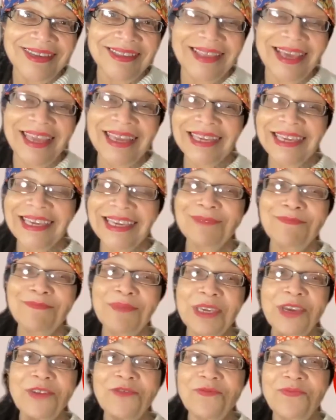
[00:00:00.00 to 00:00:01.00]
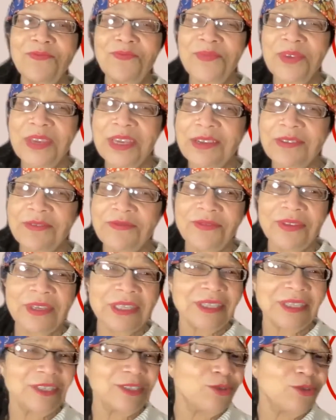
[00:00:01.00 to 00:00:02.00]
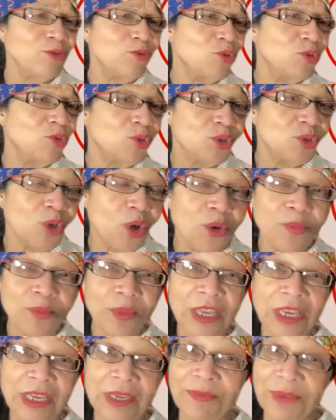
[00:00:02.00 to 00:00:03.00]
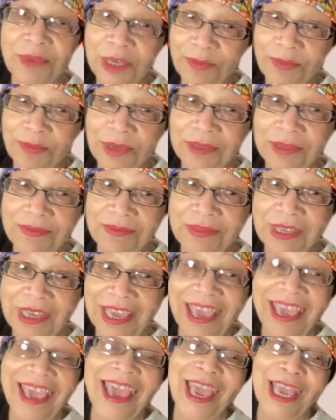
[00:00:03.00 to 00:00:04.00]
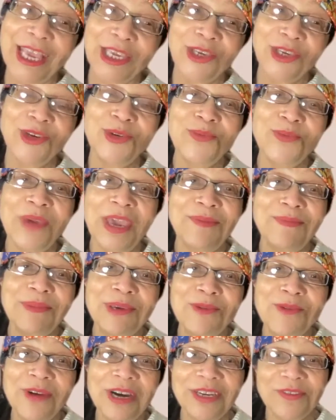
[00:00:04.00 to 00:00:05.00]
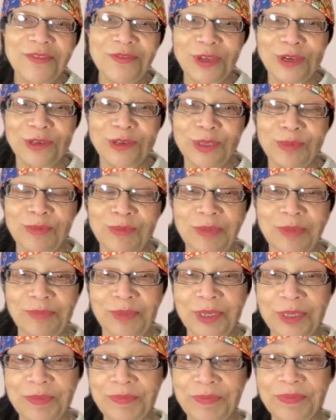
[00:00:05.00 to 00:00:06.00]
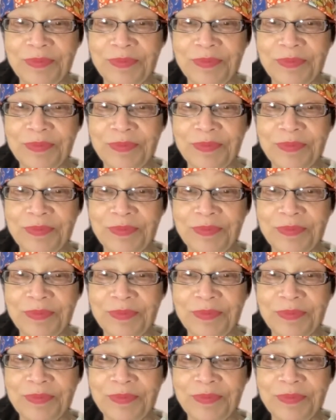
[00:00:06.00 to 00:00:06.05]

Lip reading: that it can be of benefit to so many people. And you may be one of those people.